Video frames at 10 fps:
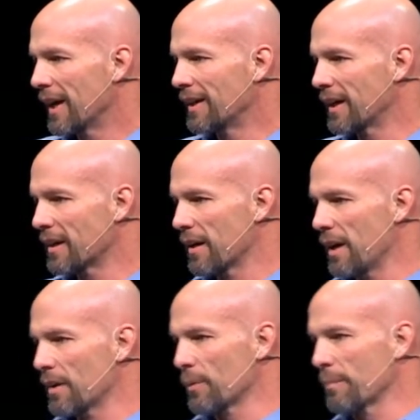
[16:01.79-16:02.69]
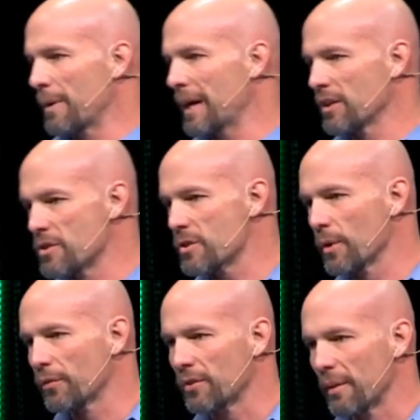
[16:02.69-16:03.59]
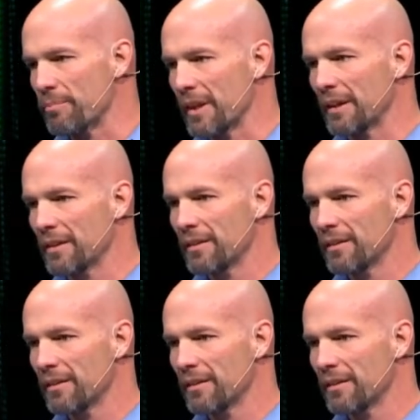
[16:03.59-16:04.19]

And yet, it ought to remind you of something.